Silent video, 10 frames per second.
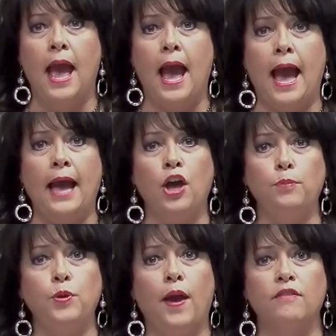I
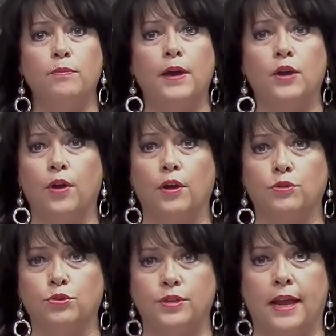hope you have a better
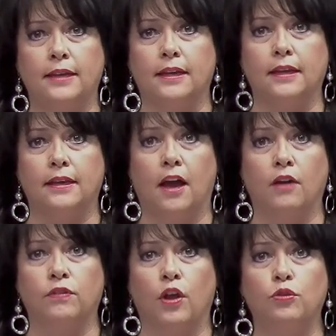understanding
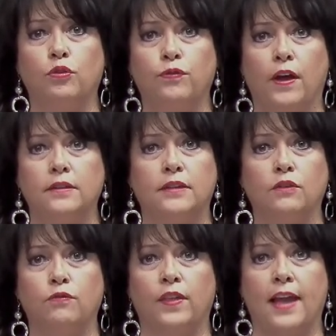of local
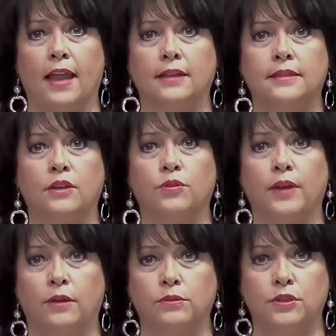funding for the Alexander
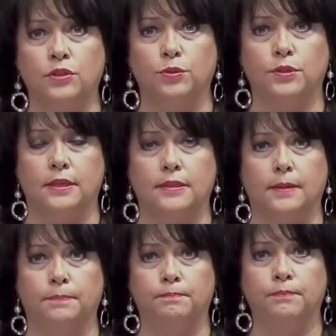County school
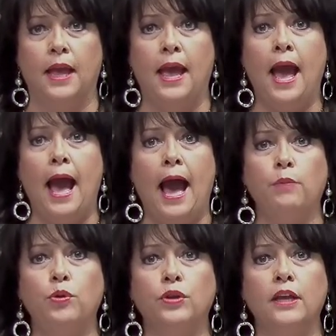system. I
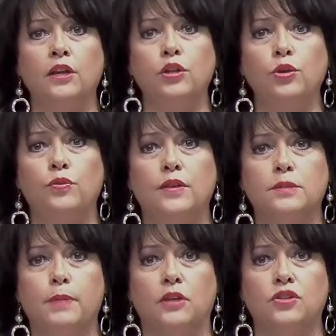will conclude
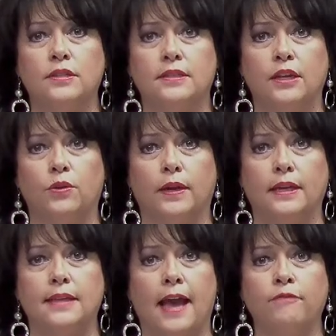this budget
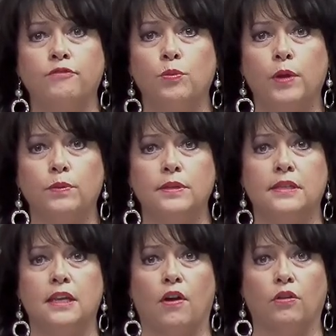series after we
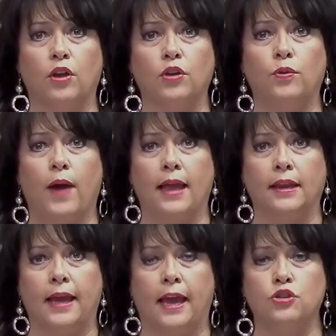receive our local
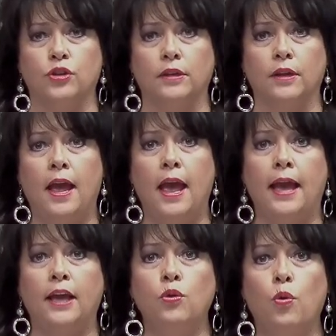allocation
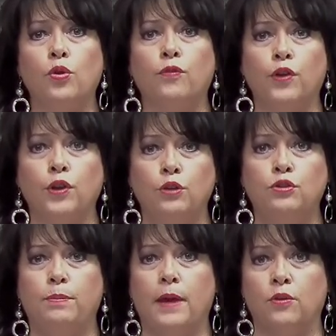in order for you
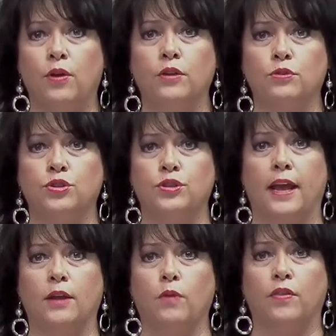to better
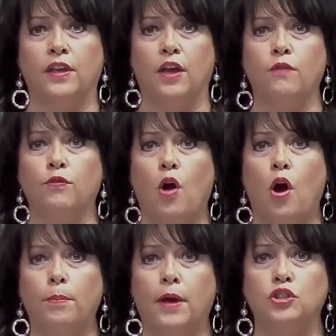understand what the
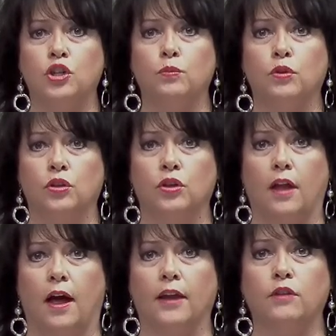overall budget will look
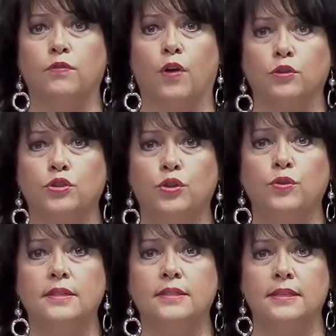like for our
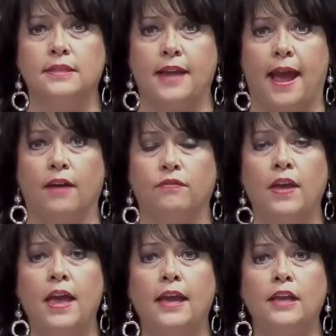students and staff
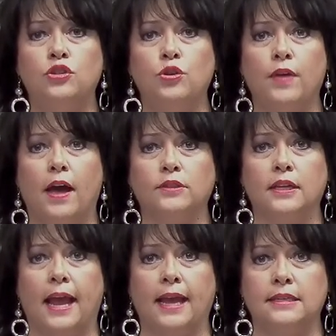in
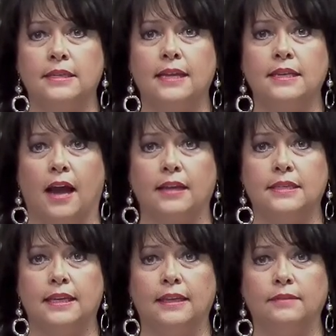
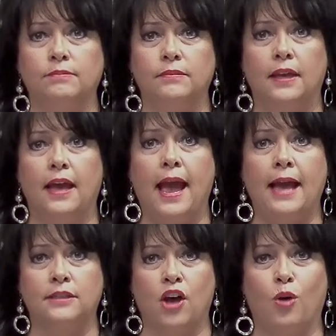2018-19.
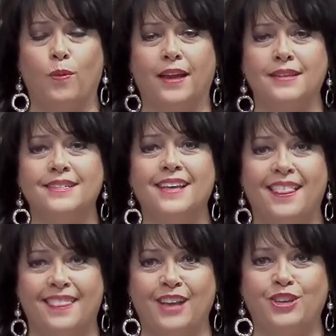As always,
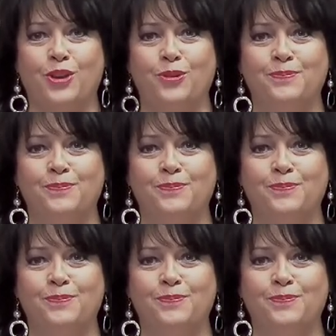thank you.